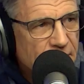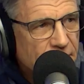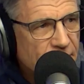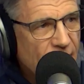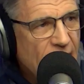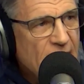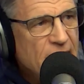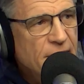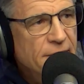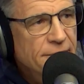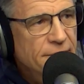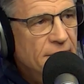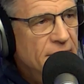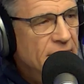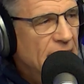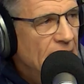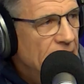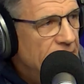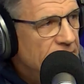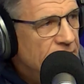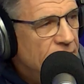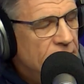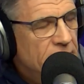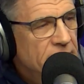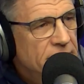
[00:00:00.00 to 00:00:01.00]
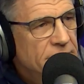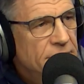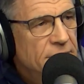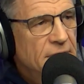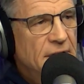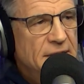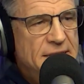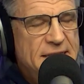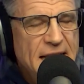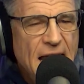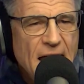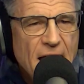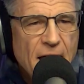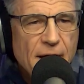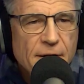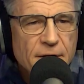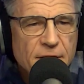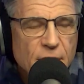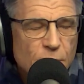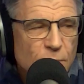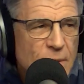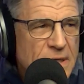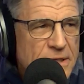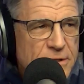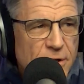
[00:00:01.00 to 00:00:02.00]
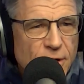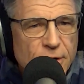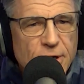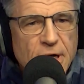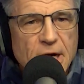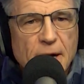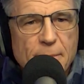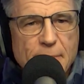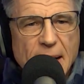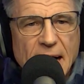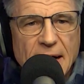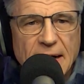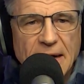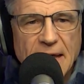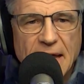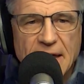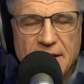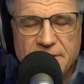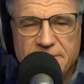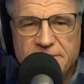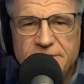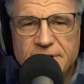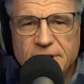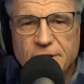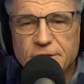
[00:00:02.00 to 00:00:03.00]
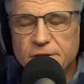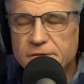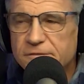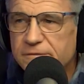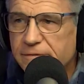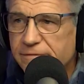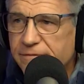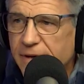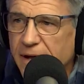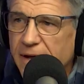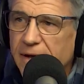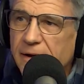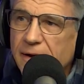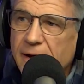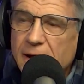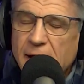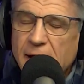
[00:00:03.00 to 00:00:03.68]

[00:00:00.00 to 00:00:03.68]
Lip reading: the grain... the tower that we're talking about getting filled for